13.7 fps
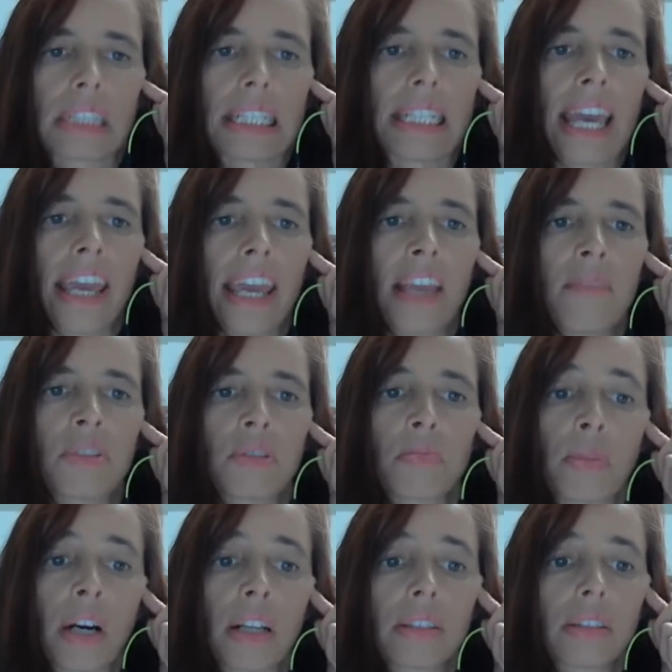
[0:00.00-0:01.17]
games,
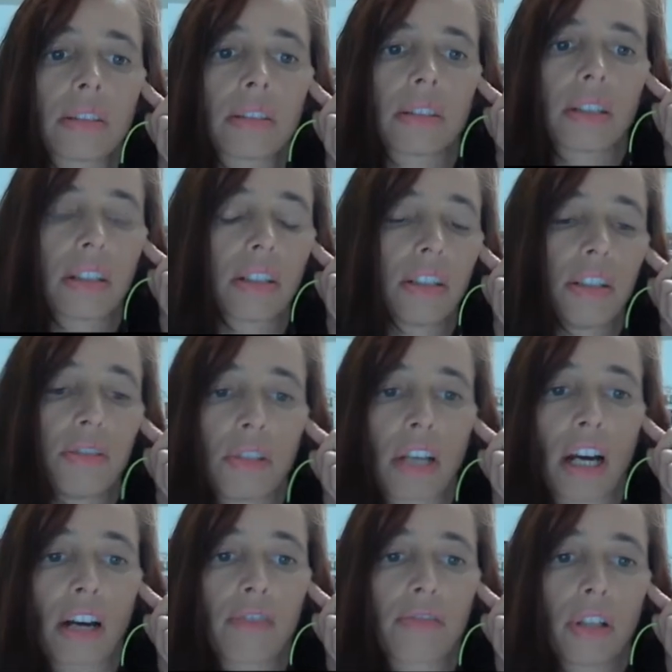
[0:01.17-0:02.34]
but if you
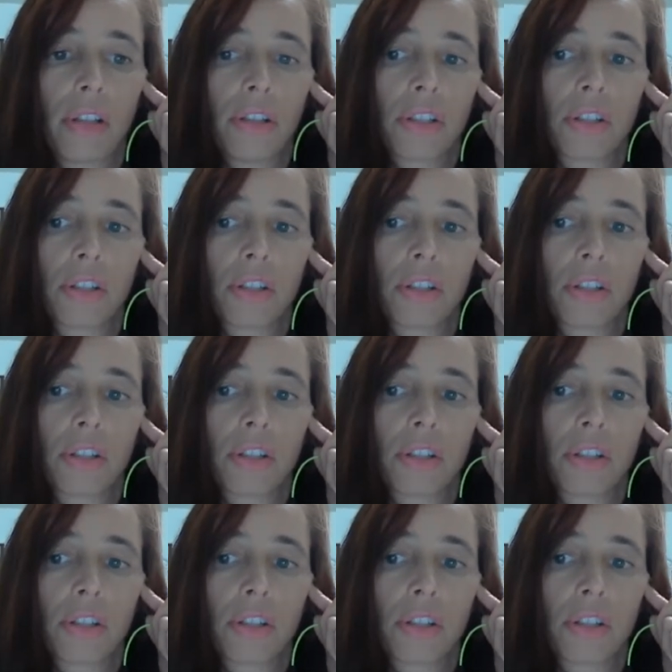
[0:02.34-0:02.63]
have a look,